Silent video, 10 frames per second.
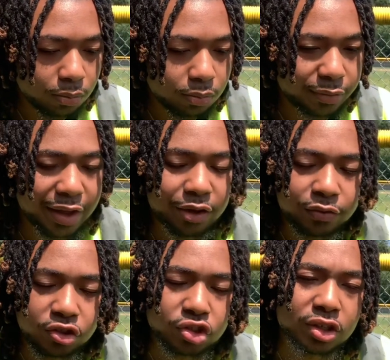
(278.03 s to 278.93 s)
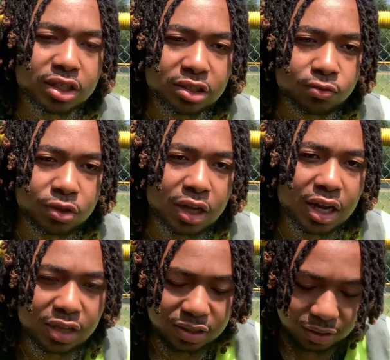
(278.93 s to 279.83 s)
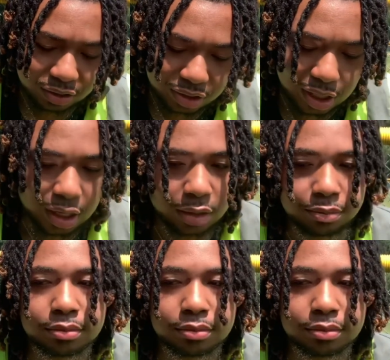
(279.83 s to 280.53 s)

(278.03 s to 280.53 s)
Now, if the stress relies at the job,